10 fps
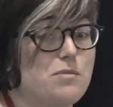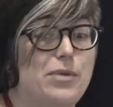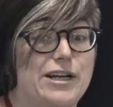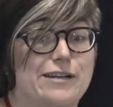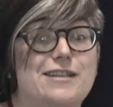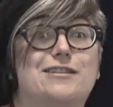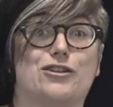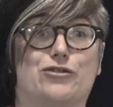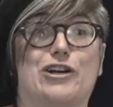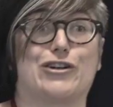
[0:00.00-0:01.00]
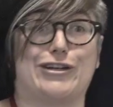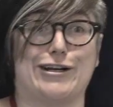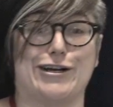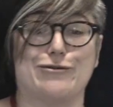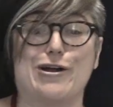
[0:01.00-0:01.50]
but at least it's structured
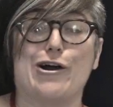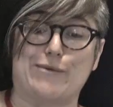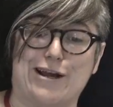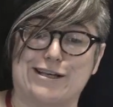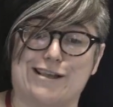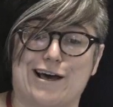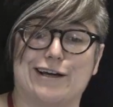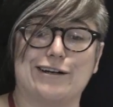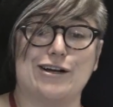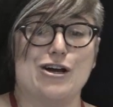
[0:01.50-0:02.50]
data, and we harmonize that.